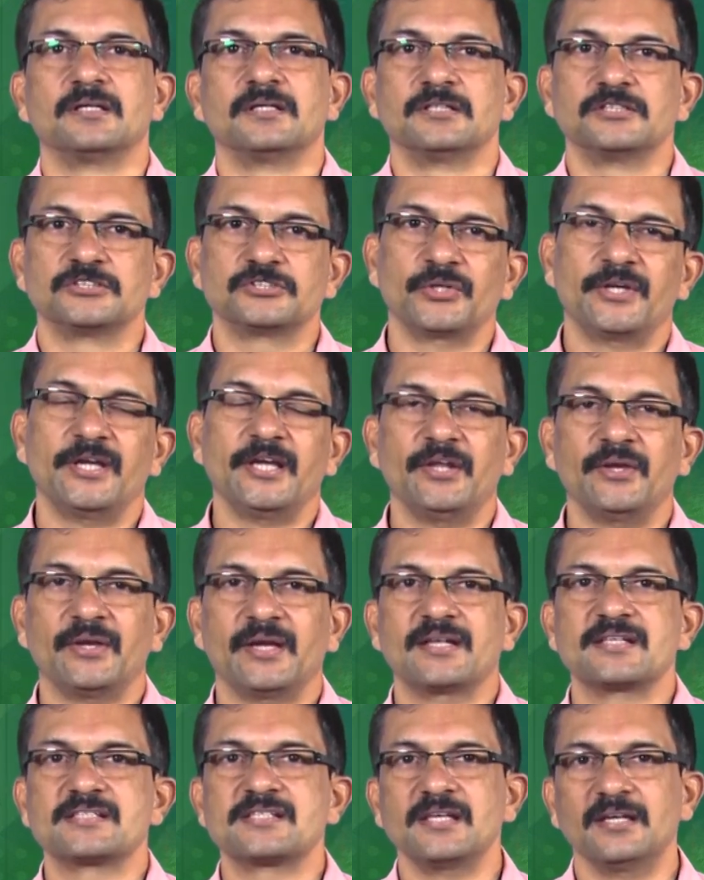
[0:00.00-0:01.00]
So, here you
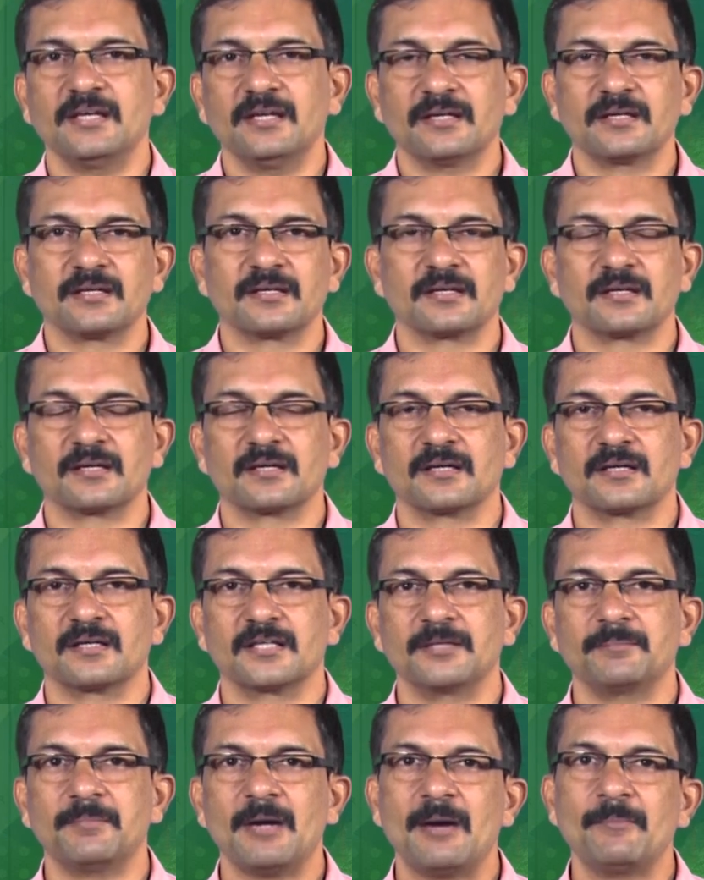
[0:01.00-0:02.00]
can see
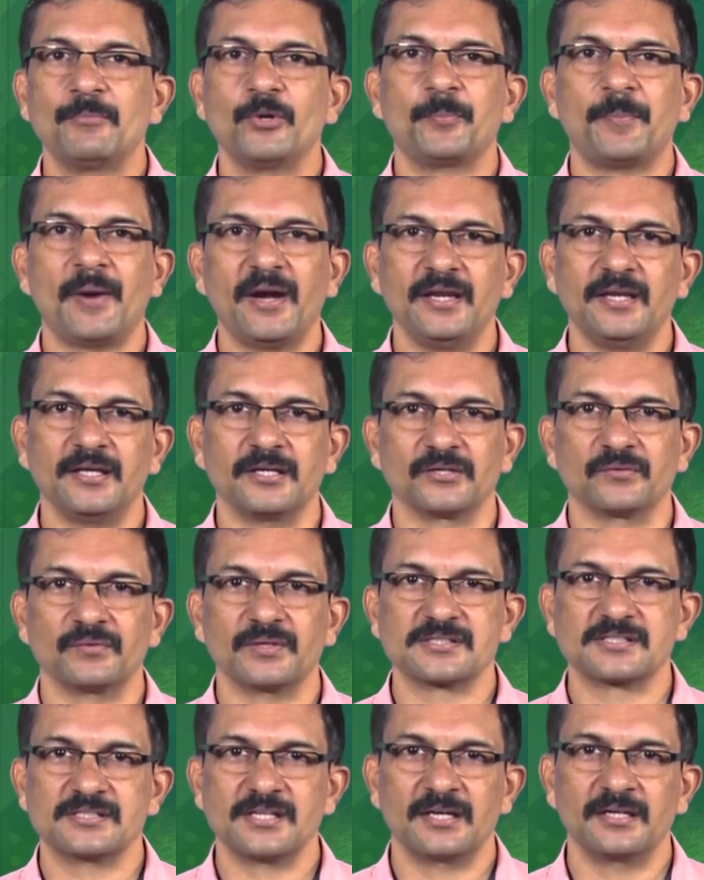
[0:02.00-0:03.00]
the bamboo piling
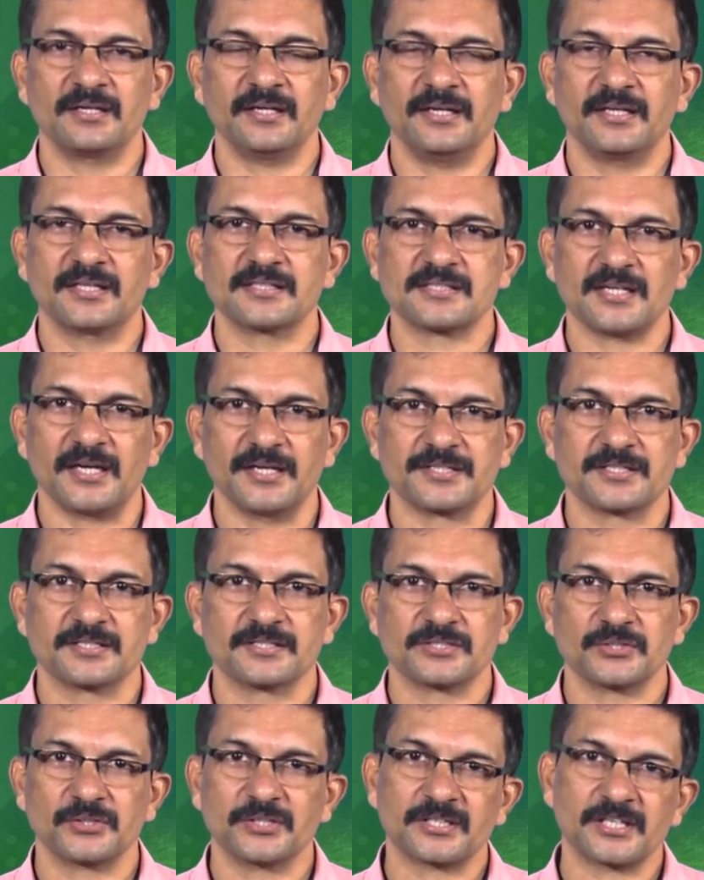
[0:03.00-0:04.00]
was done in the site.
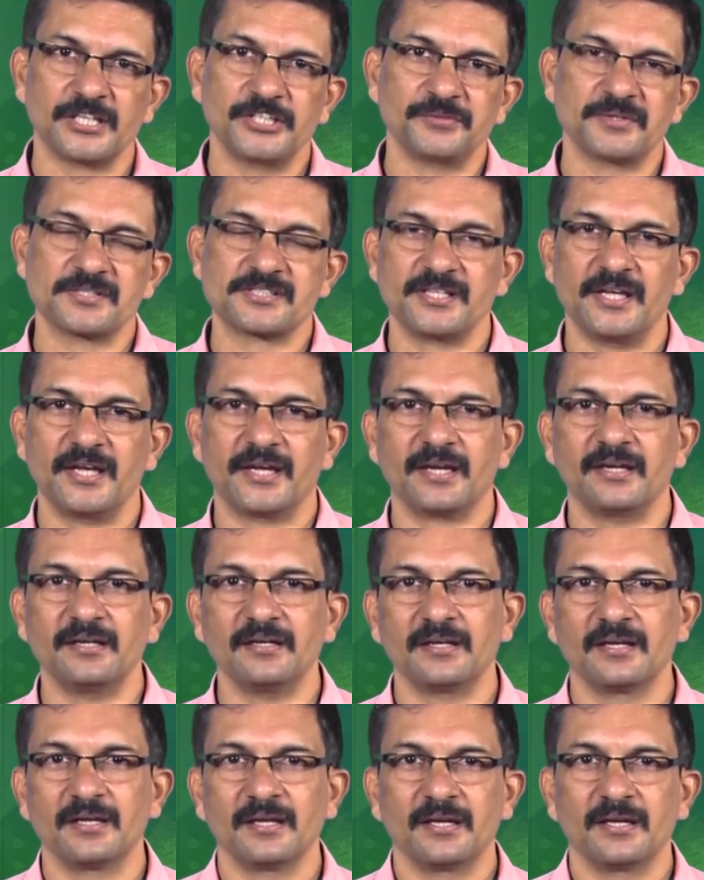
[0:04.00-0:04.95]
So, the trench was taken,